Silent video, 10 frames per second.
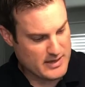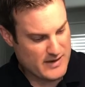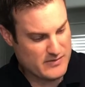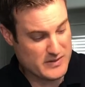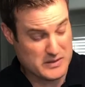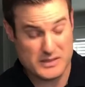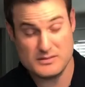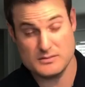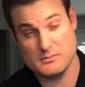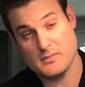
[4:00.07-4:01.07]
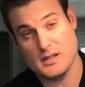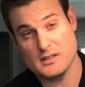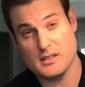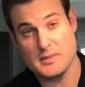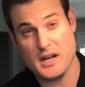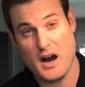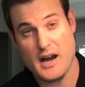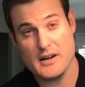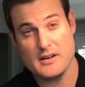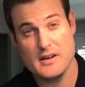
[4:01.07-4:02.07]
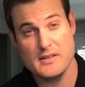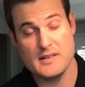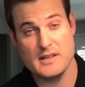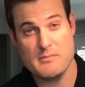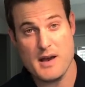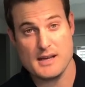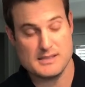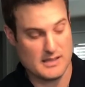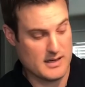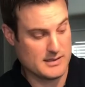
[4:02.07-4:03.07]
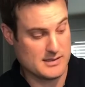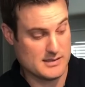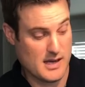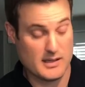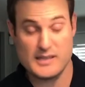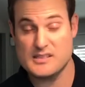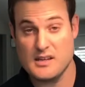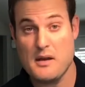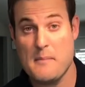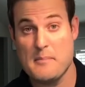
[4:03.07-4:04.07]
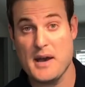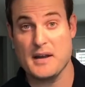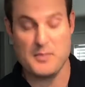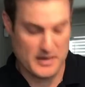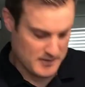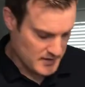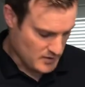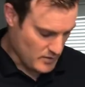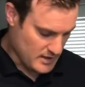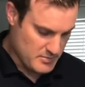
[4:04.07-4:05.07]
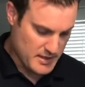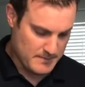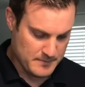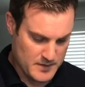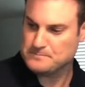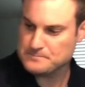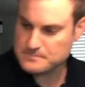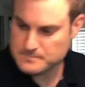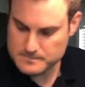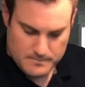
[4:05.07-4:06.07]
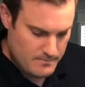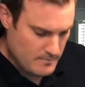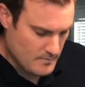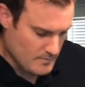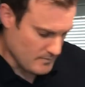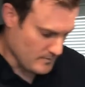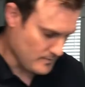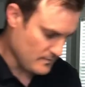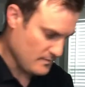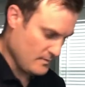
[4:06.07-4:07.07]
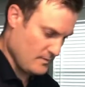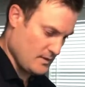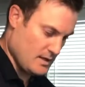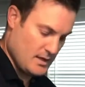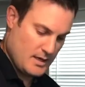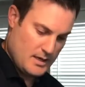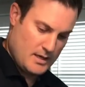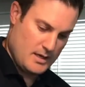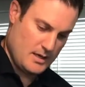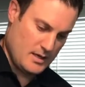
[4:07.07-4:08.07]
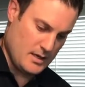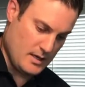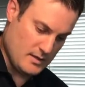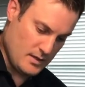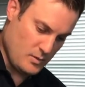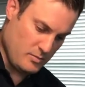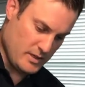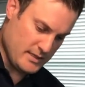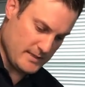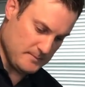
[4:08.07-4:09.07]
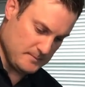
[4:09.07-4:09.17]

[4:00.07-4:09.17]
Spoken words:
I fill it a little bit higher than the max line because I like to pack mine in there quite a bit. And then we'll blend it.